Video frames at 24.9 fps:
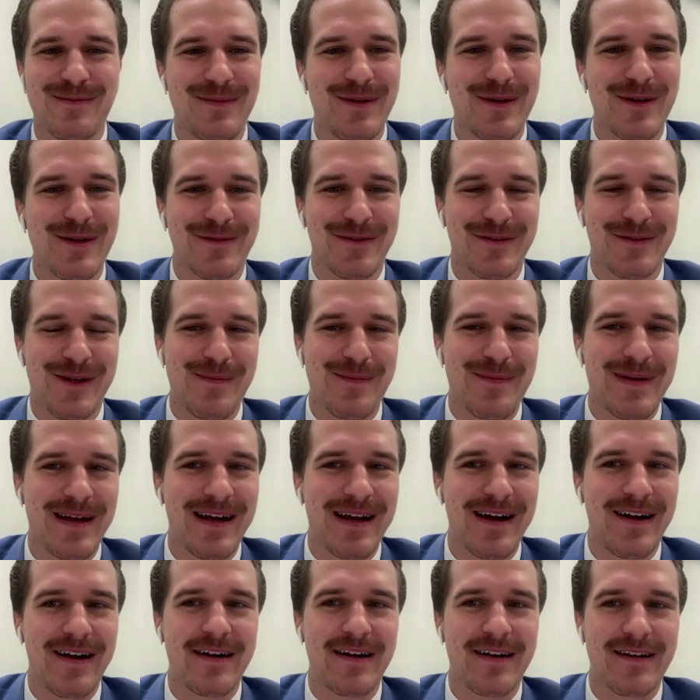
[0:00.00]
Beautiful up
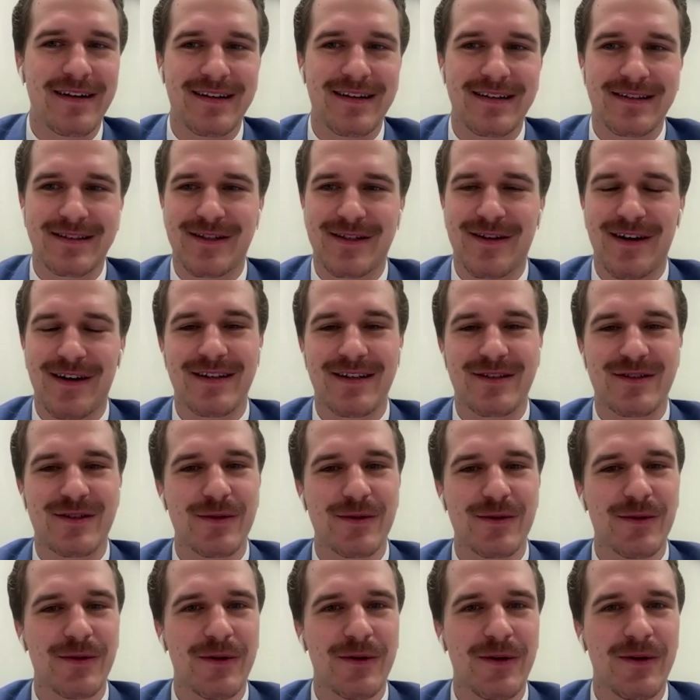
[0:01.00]
here. It's a great
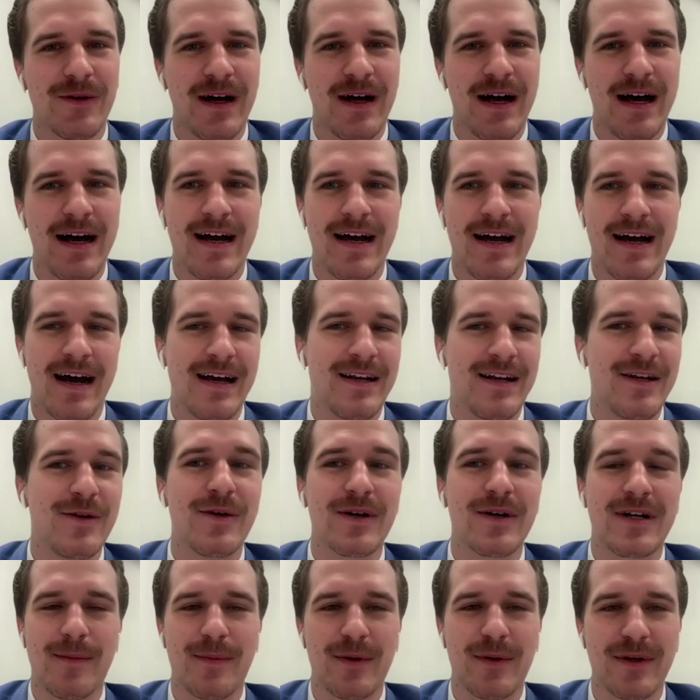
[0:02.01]
school. I knew
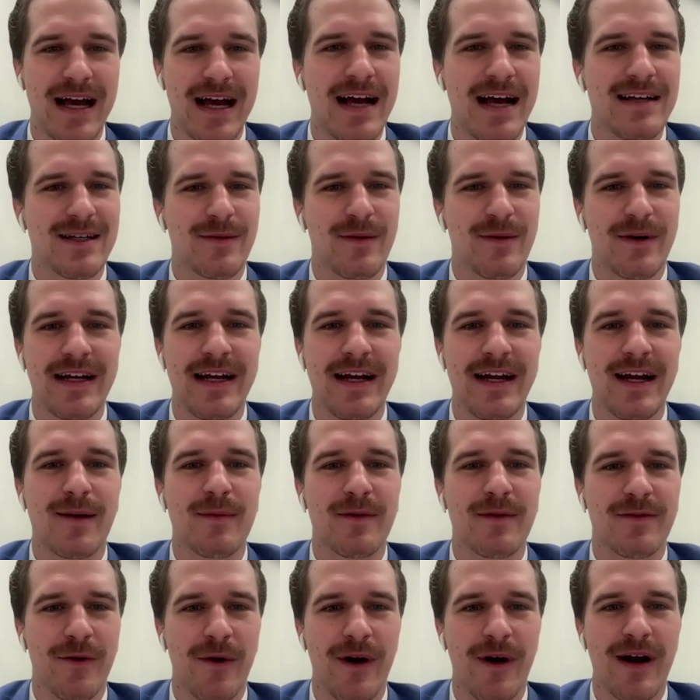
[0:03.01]
a couple of guys that were here
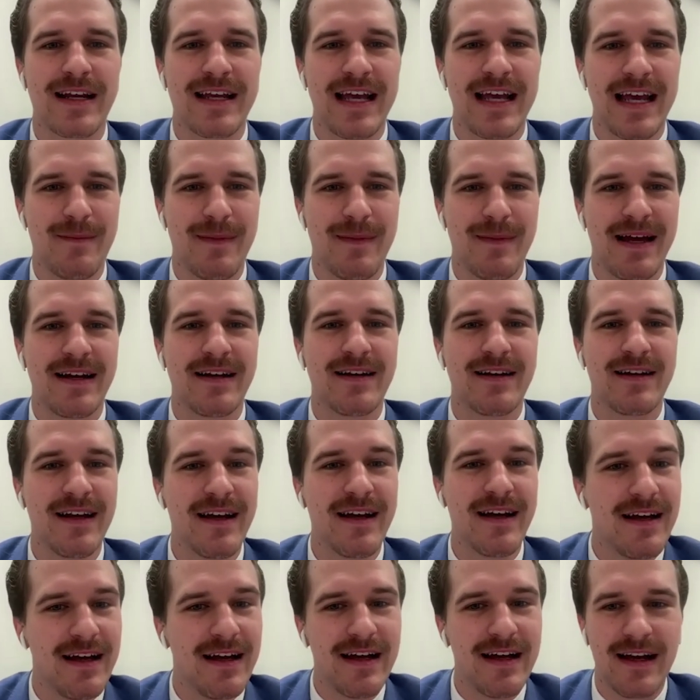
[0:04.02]
before I came in,
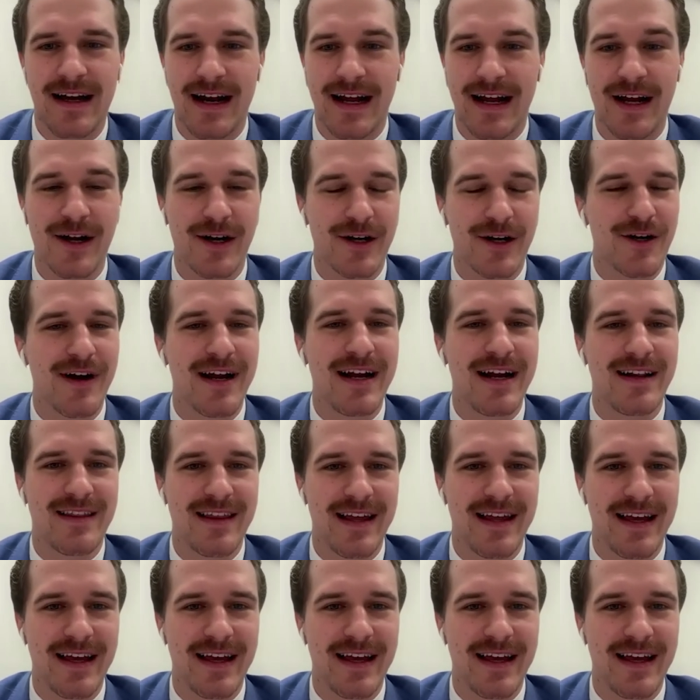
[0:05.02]
and I heard great